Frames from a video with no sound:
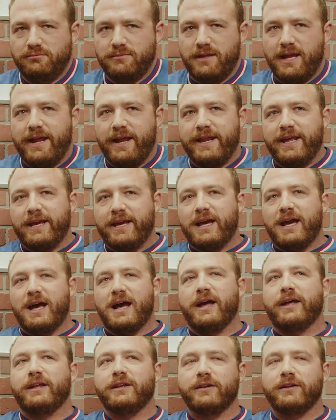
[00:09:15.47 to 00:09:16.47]
any
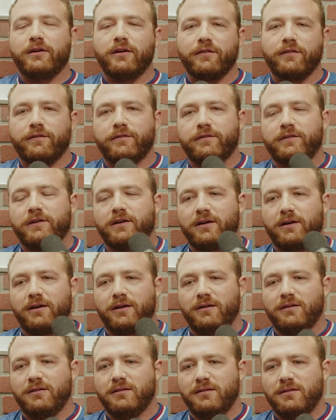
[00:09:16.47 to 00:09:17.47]
kind
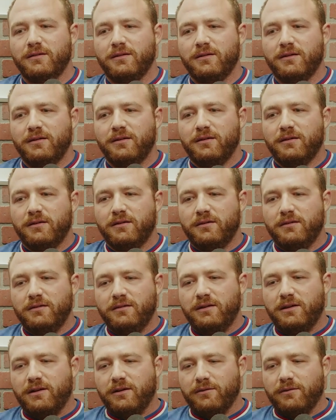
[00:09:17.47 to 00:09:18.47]
of
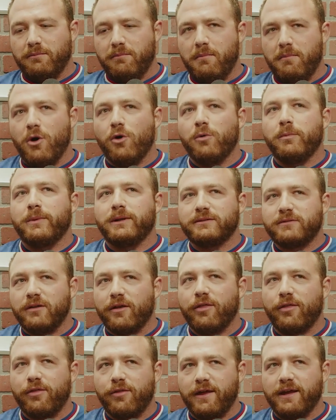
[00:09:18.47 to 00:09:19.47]
moment
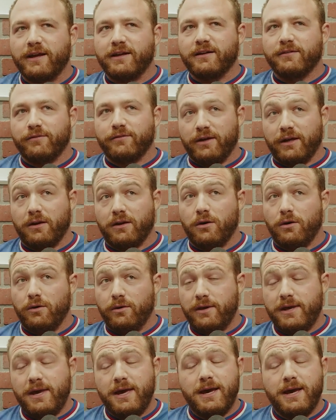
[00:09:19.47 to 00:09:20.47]
to think of like,
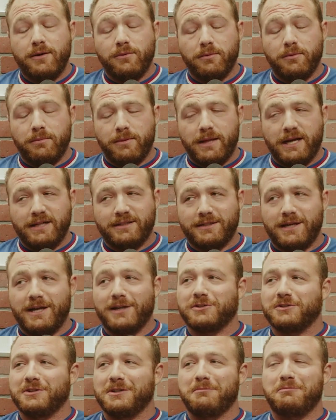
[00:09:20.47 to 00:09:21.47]
okay, well, that's
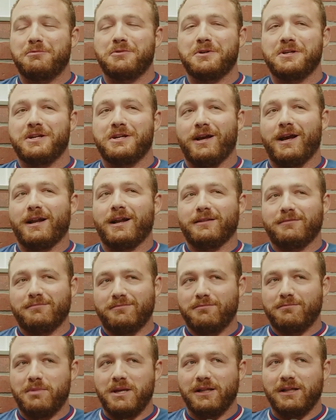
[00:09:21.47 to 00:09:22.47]
actually you got to
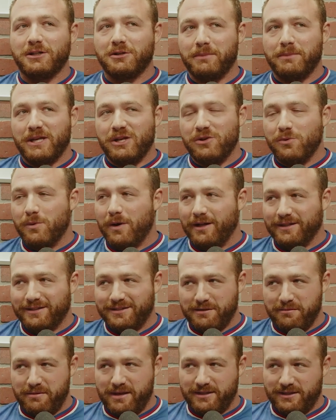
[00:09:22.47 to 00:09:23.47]
be a little bit
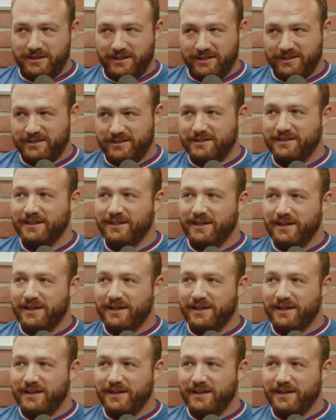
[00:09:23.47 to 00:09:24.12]
nuanced about this.